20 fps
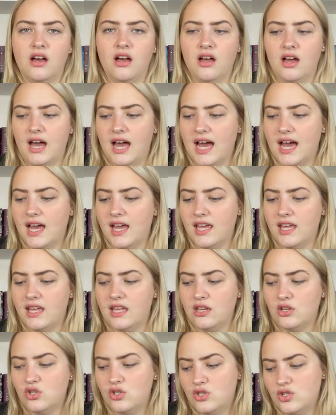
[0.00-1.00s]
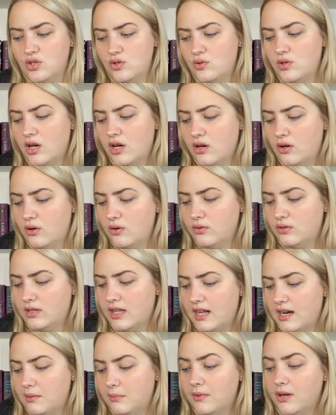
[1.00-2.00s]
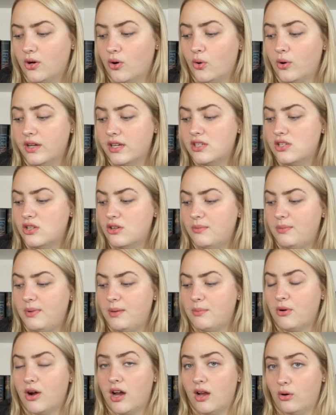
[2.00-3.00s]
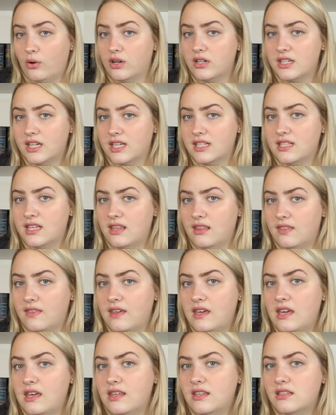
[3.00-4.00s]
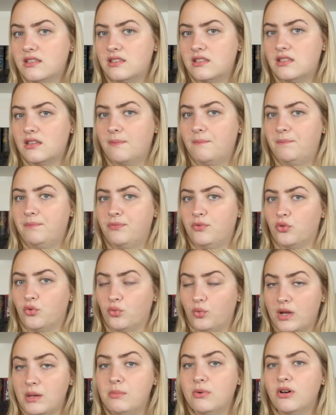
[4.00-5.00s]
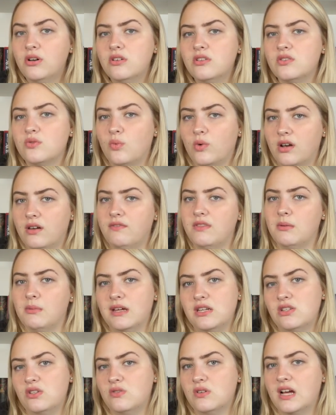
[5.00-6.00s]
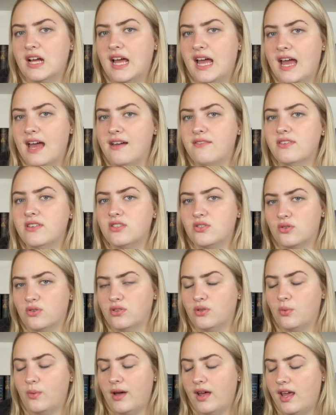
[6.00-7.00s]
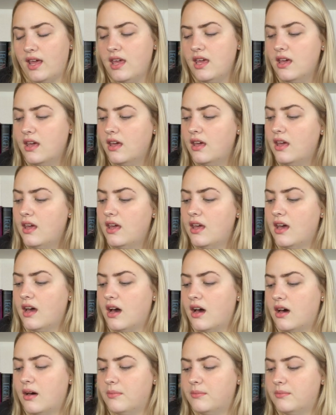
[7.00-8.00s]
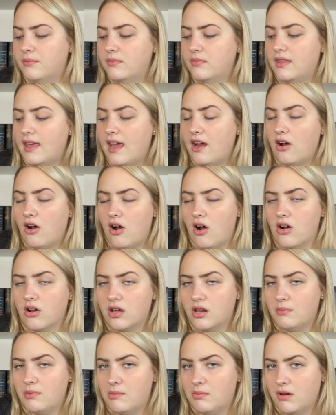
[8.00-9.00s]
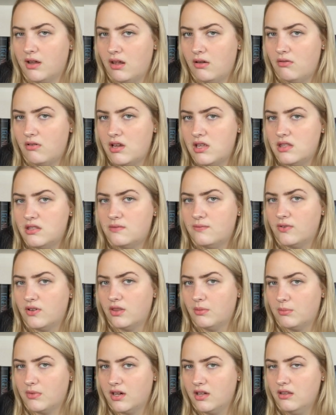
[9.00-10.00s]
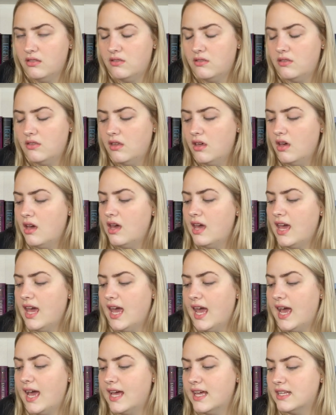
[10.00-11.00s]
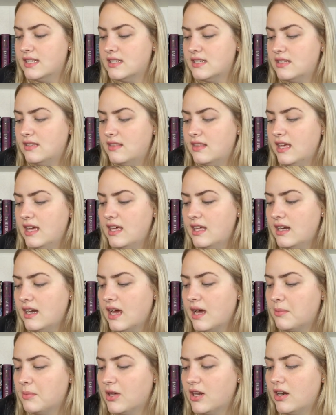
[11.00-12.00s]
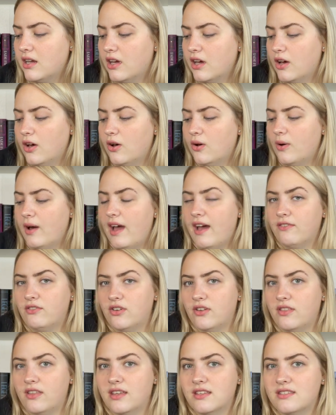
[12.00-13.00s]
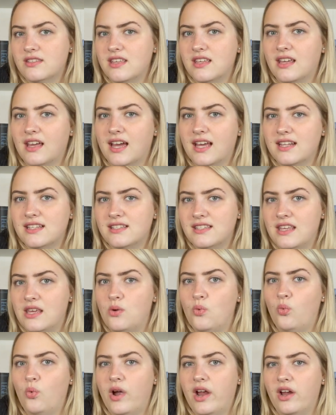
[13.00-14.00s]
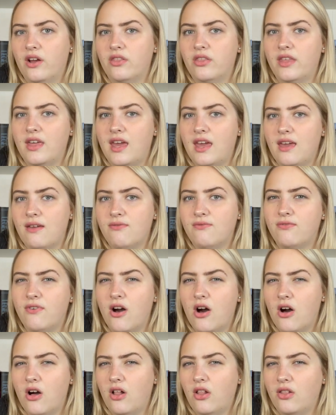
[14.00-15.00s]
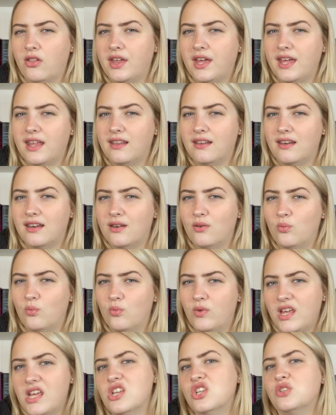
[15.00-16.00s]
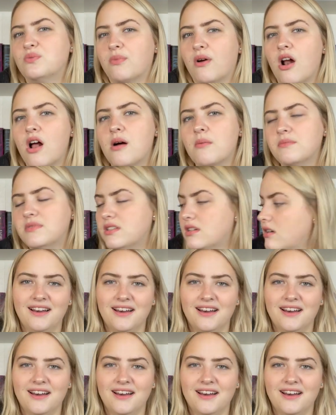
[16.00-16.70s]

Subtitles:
I do know that I'm going to be prioritizing these 3 books. One of them I do not have, it's on the way. They are all going to be buddy reads for the month, and then I'm going to go after this and kind of see where they fall in each prompt.